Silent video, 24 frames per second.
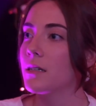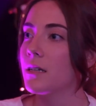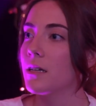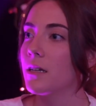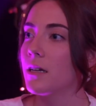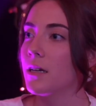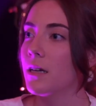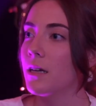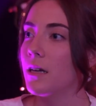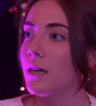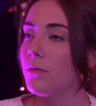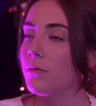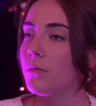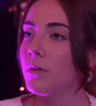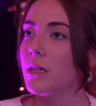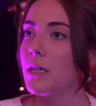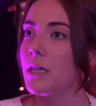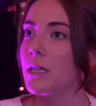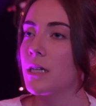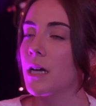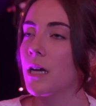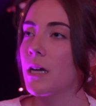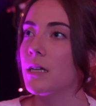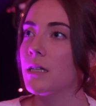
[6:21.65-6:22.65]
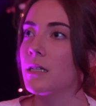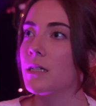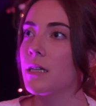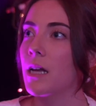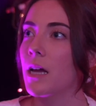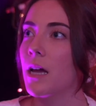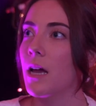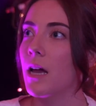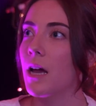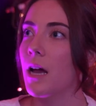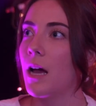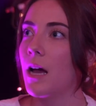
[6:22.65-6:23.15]
yeah it I'm really sure does. It
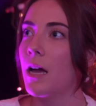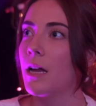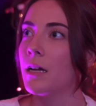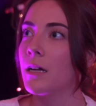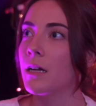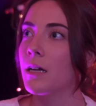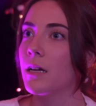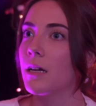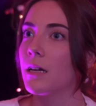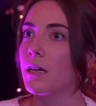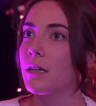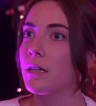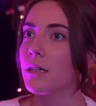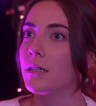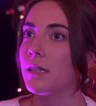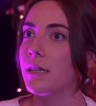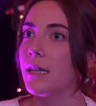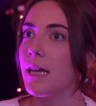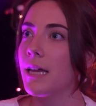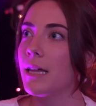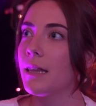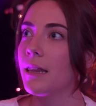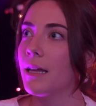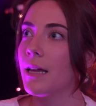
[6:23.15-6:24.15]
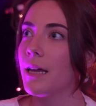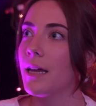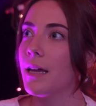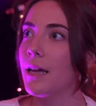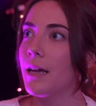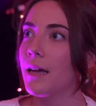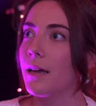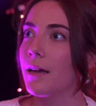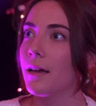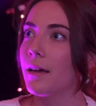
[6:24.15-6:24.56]
does and lately